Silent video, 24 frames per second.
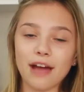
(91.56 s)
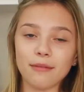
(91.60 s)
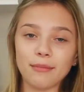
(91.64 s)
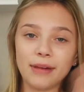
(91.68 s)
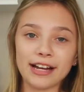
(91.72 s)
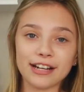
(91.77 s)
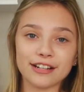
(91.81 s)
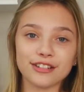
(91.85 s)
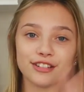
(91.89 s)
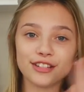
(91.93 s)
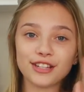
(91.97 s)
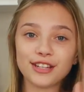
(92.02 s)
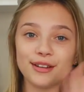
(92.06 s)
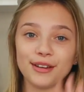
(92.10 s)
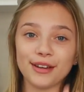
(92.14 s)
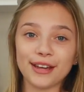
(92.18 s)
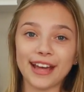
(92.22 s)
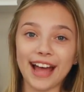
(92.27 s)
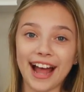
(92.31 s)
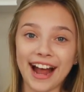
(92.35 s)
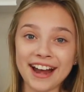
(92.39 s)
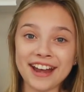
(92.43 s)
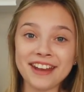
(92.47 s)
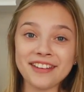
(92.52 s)
I'm actually
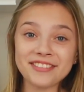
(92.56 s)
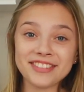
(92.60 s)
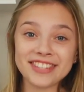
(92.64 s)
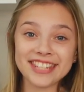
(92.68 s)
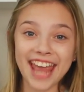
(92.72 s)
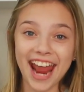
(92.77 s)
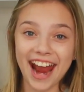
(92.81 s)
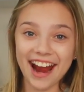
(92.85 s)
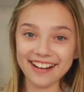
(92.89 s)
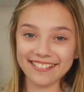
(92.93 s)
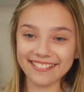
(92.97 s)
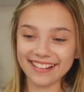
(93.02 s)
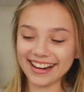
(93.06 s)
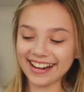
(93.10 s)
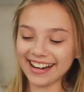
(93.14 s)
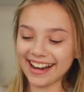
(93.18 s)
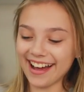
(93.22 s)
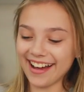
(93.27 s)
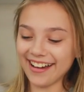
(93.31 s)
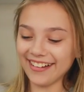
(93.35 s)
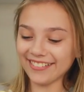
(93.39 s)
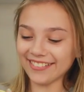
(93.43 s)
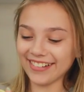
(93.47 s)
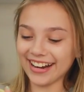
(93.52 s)
kind of scared right
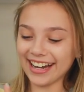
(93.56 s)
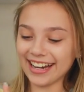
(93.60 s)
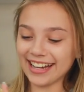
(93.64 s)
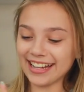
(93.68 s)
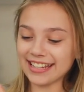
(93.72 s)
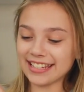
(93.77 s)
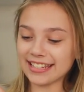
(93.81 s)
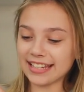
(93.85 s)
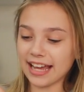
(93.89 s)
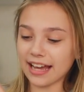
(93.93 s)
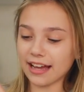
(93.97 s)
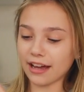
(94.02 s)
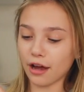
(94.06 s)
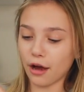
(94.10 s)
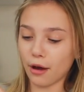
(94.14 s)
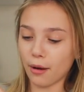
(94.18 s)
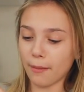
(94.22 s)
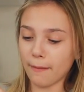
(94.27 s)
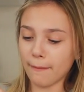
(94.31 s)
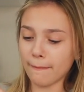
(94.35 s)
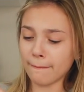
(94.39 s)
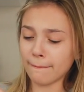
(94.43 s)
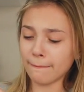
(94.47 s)
now. Ready, set, go.